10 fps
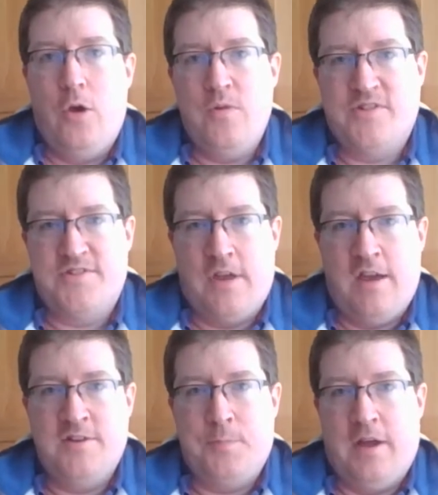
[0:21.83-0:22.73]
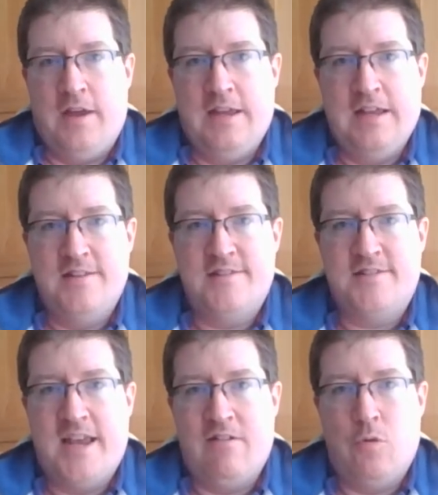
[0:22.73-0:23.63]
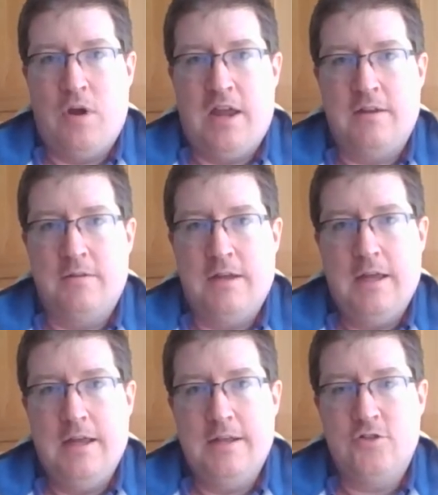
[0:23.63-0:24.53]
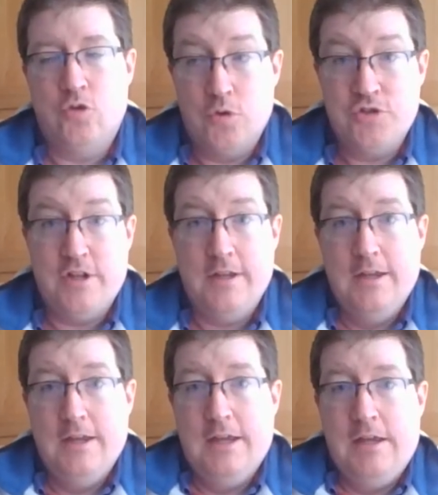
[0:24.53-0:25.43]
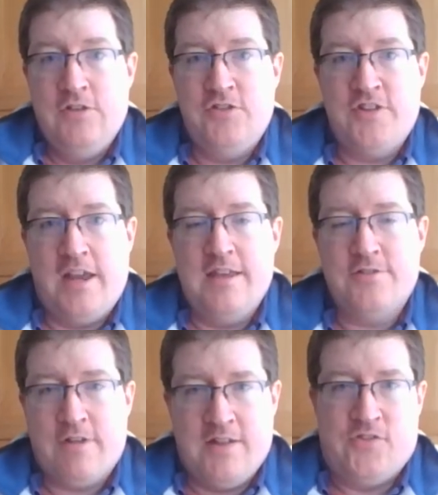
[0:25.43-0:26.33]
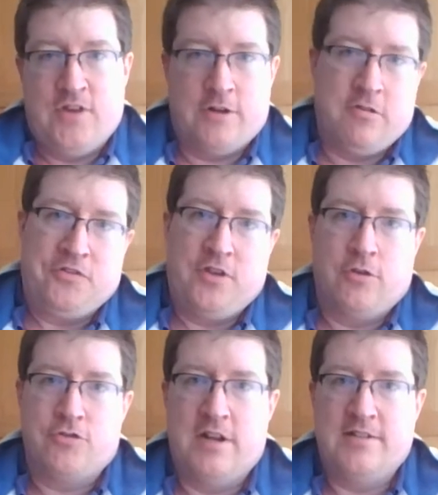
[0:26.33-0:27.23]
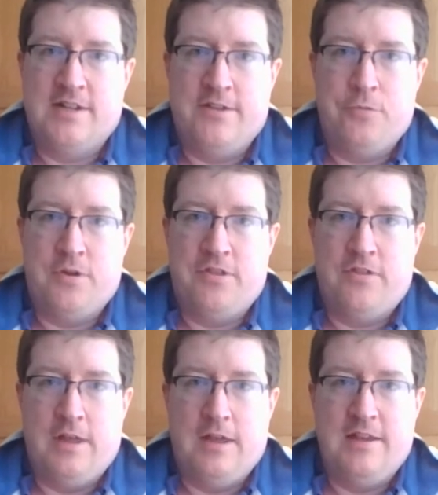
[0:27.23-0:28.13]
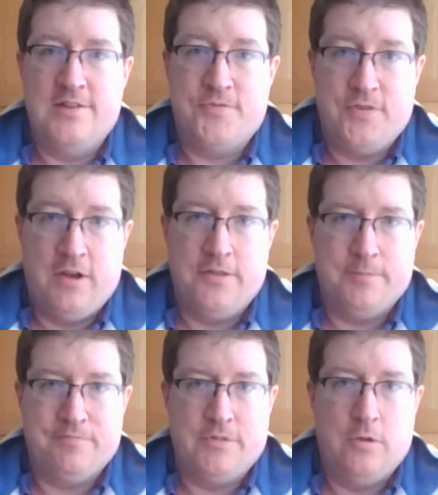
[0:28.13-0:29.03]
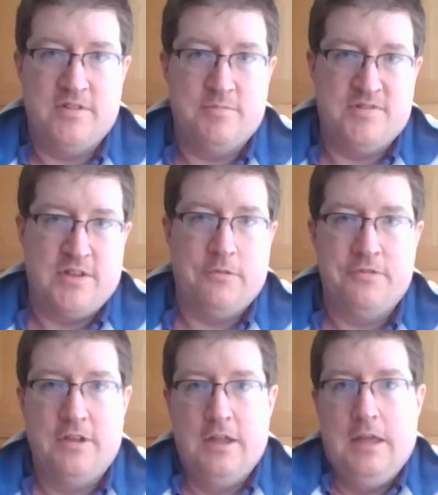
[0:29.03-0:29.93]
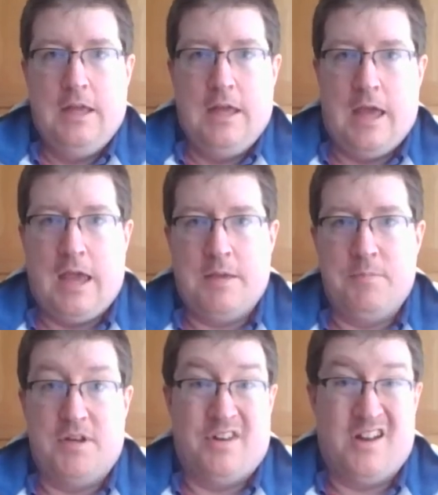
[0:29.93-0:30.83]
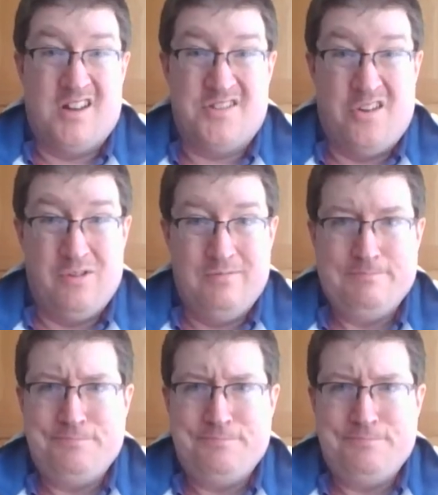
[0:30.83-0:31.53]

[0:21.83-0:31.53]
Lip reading: who is assigned by his tearaway daughter to take his grandson across country to live with his father, who is himself a bit of an asshole.